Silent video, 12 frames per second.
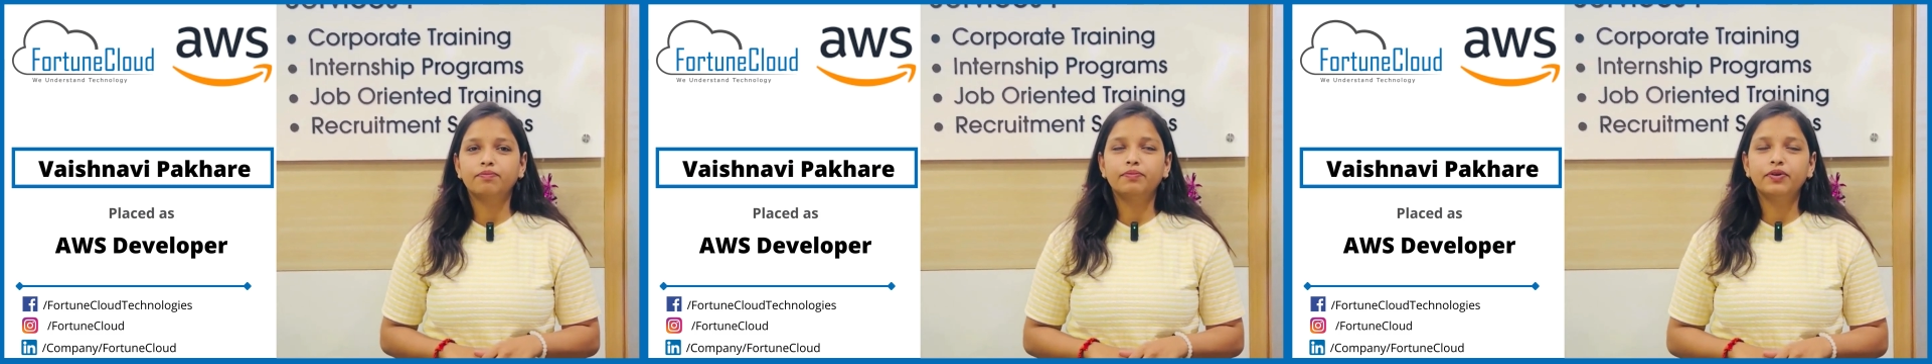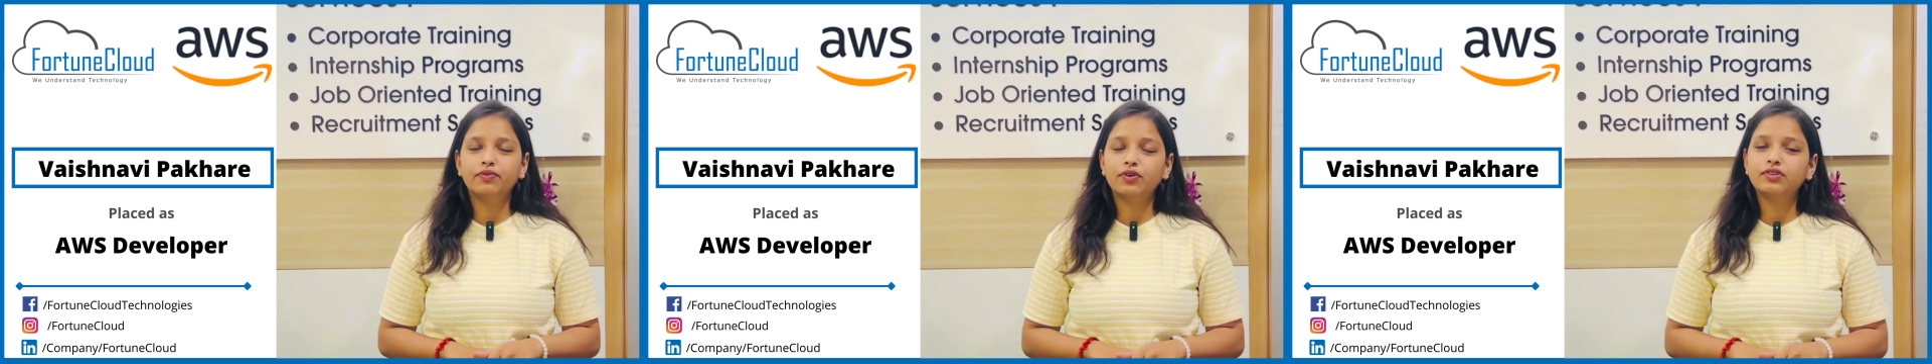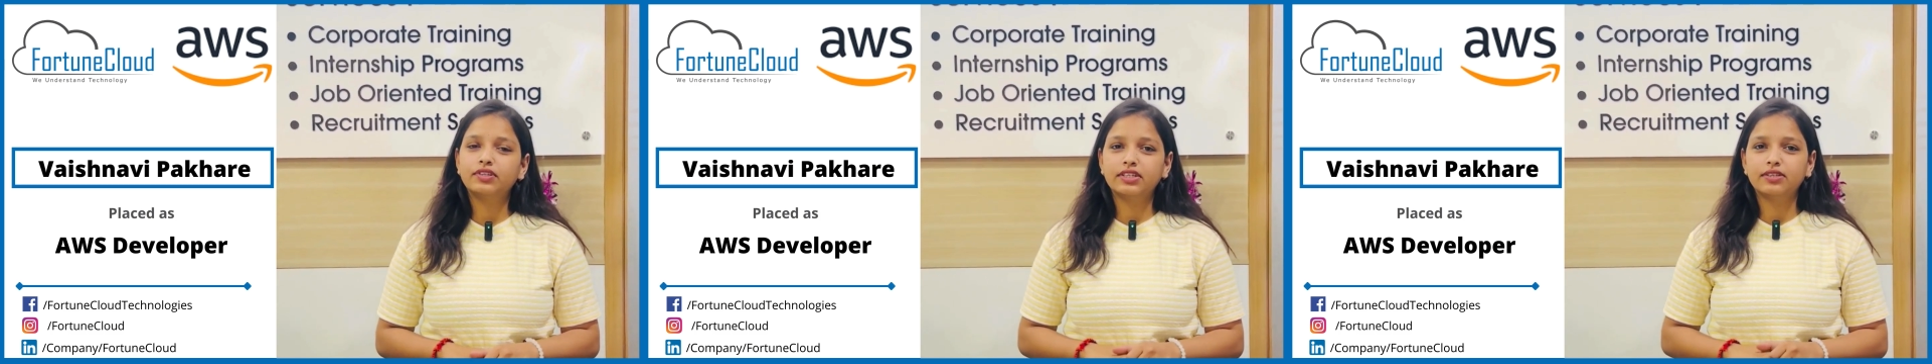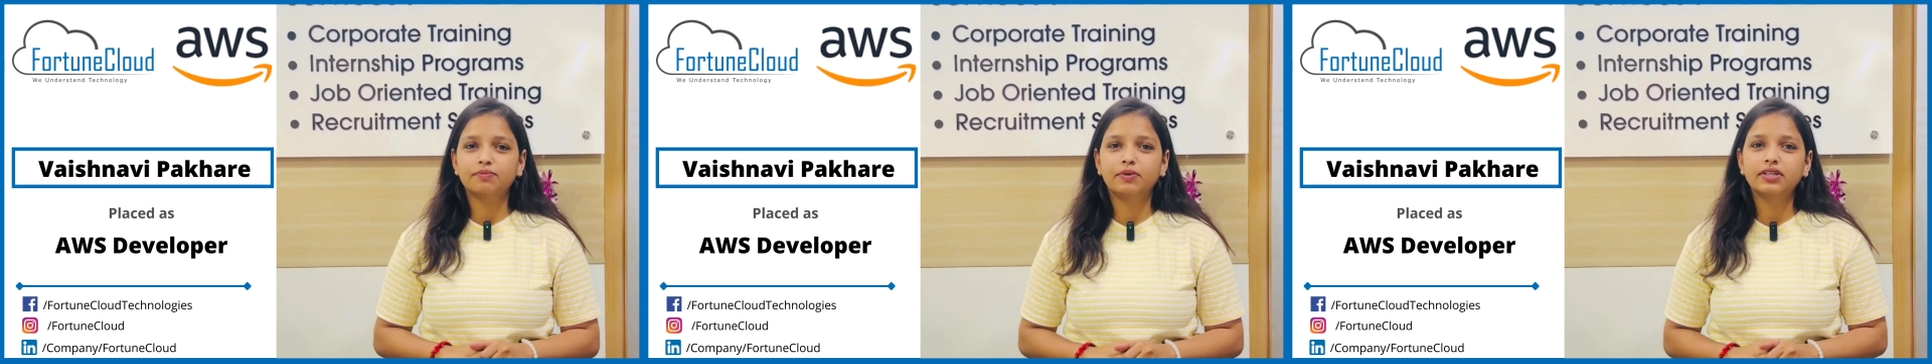before
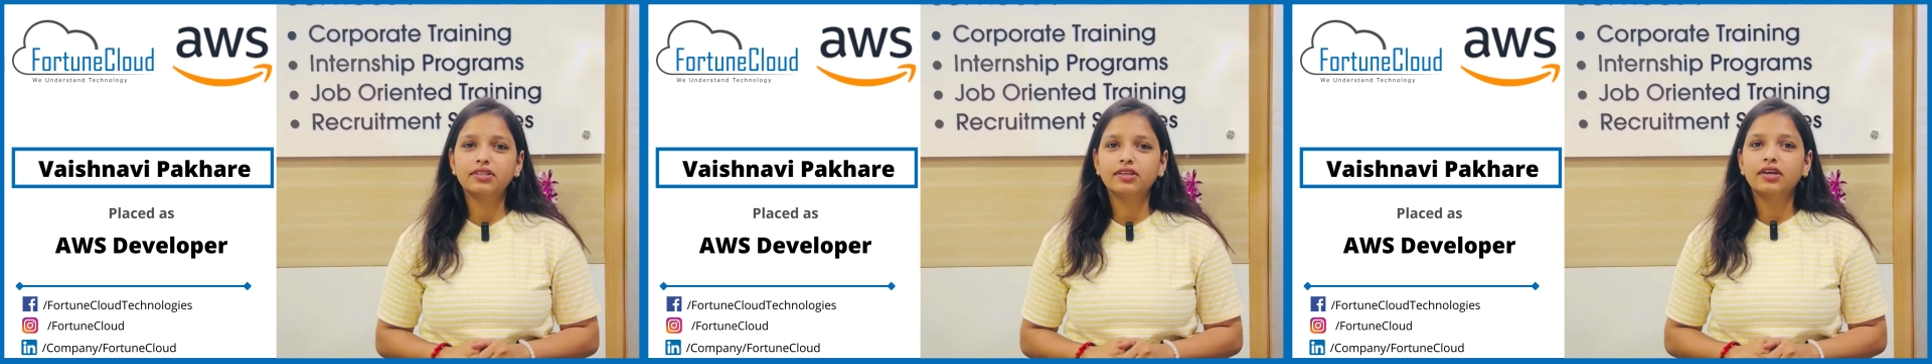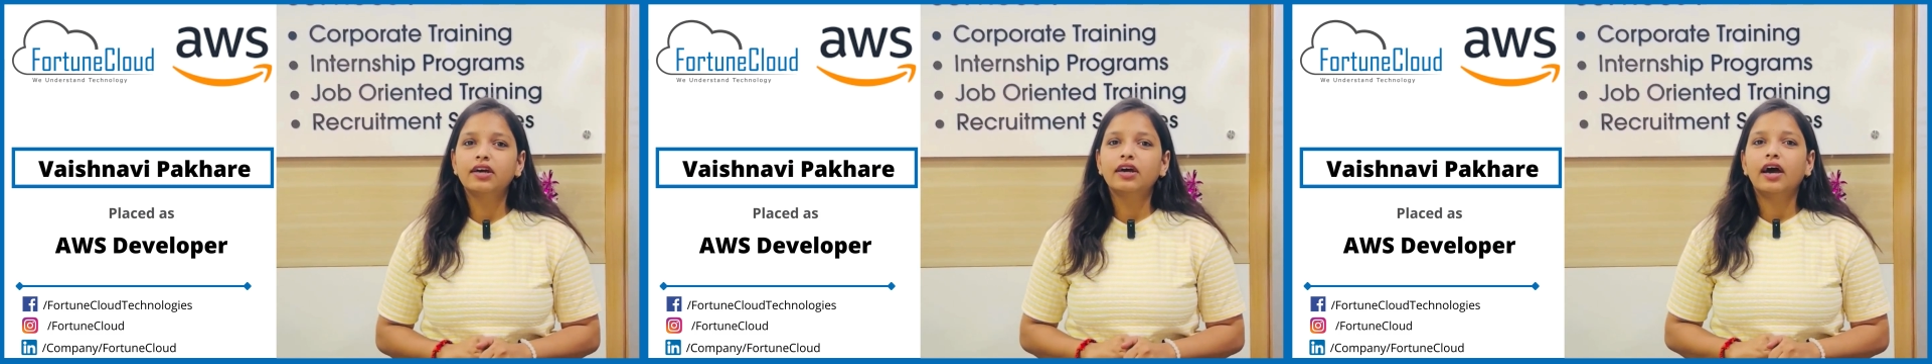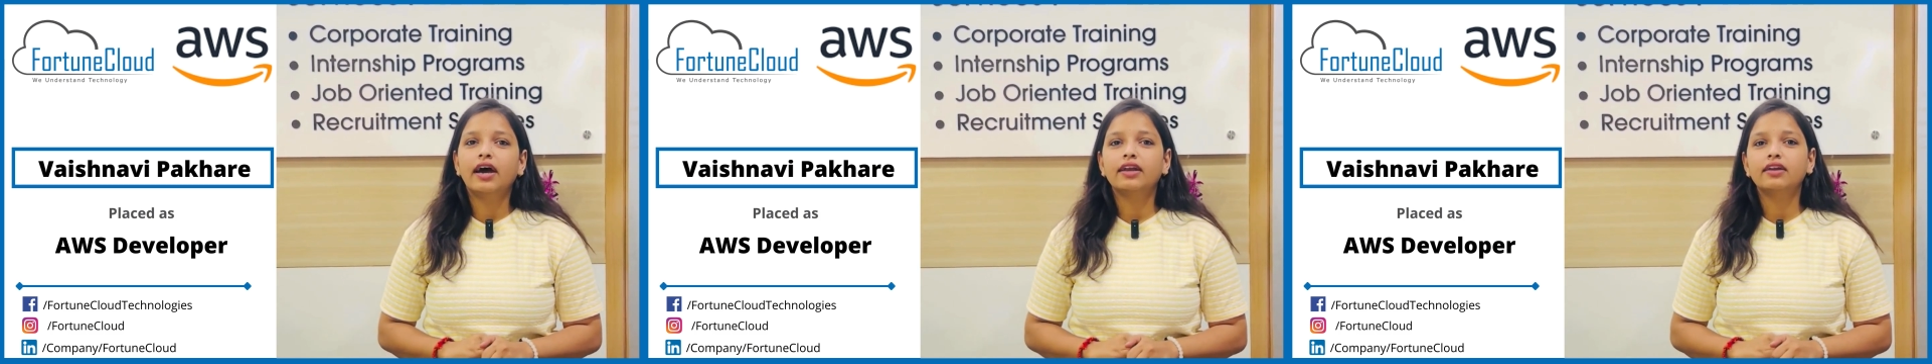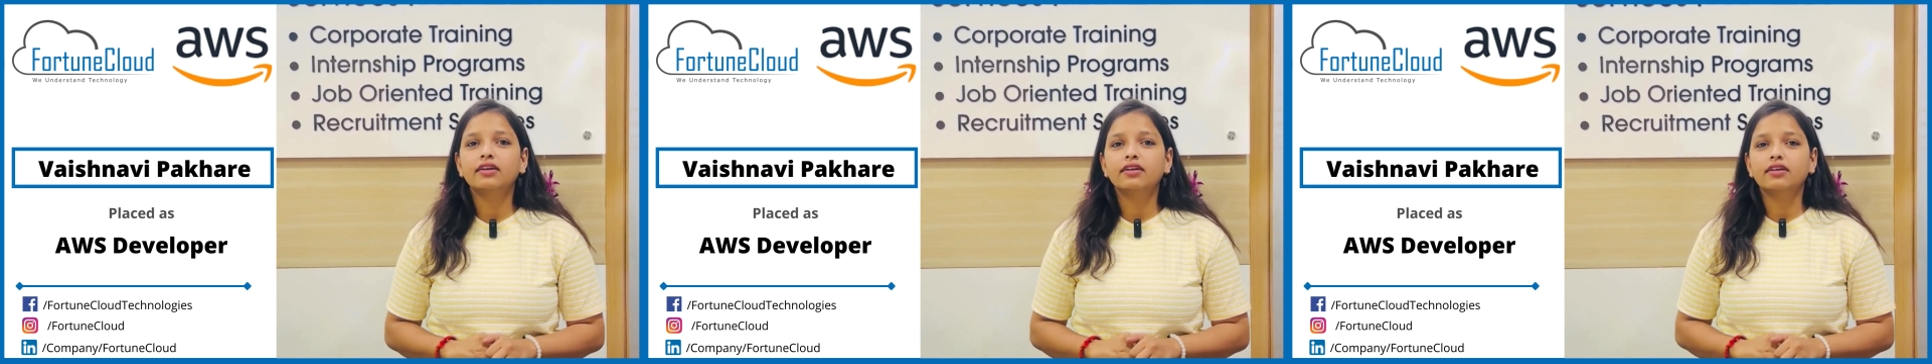6 months,
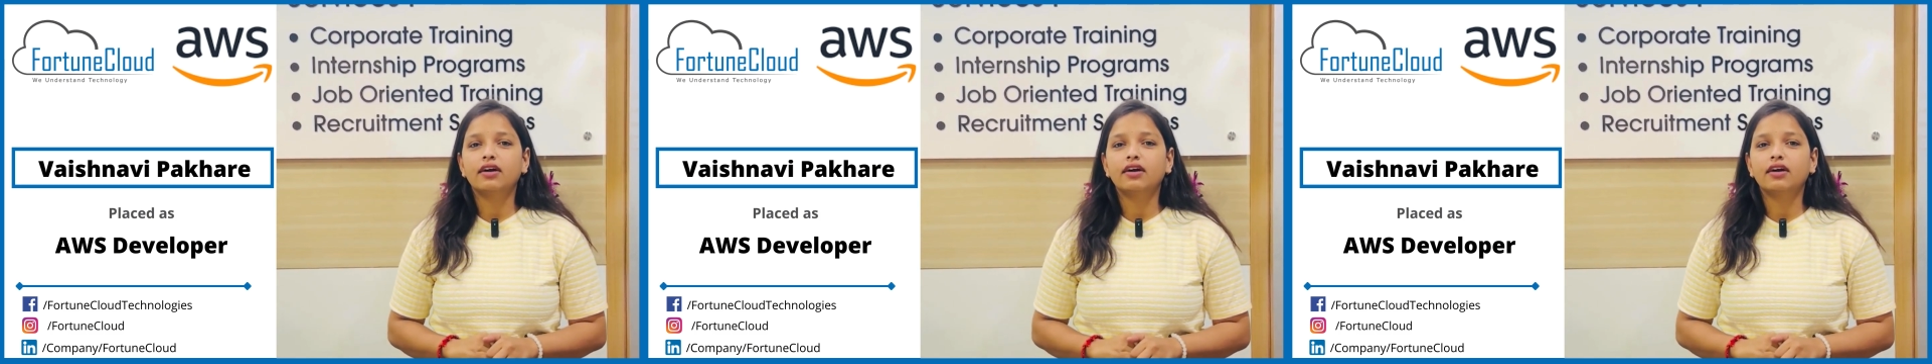and